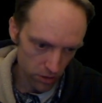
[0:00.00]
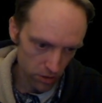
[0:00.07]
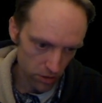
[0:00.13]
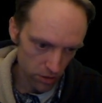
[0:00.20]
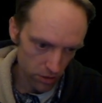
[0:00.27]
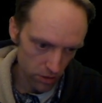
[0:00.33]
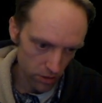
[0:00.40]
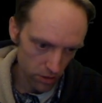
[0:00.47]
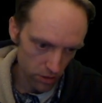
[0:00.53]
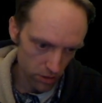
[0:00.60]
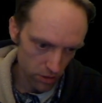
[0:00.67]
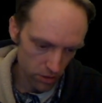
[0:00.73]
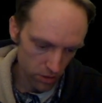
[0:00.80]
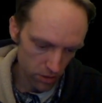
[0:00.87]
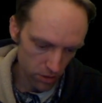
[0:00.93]

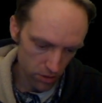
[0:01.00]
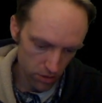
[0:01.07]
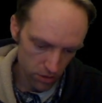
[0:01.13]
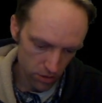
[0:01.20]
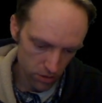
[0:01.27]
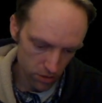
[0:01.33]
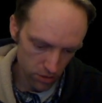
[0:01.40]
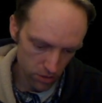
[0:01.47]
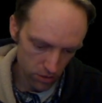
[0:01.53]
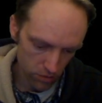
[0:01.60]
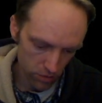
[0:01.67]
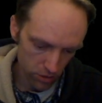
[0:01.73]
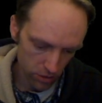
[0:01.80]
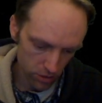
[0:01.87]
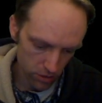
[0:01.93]

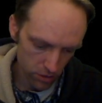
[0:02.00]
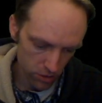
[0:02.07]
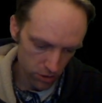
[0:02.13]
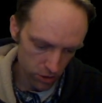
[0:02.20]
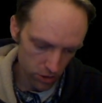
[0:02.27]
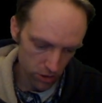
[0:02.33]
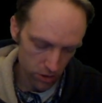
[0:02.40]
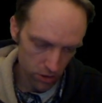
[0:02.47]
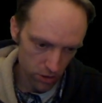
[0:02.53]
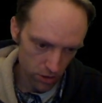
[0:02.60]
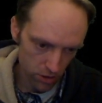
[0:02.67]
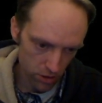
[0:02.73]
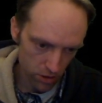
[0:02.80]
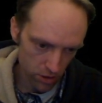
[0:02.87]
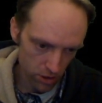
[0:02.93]

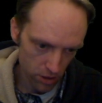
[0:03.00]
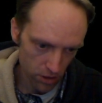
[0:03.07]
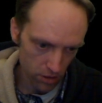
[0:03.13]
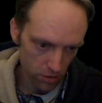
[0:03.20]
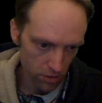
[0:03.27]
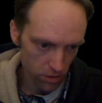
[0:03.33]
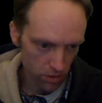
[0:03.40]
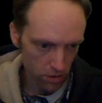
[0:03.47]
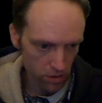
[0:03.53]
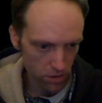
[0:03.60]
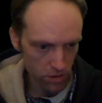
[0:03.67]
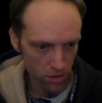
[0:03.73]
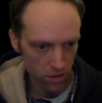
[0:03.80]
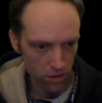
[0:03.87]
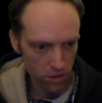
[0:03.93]

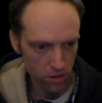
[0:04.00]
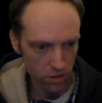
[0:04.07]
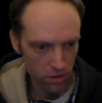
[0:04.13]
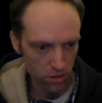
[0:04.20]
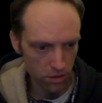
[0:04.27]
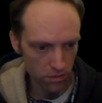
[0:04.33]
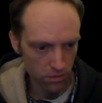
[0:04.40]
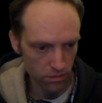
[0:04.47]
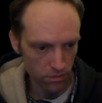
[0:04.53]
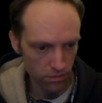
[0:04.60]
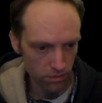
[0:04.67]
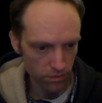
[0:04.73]
Nothing is said.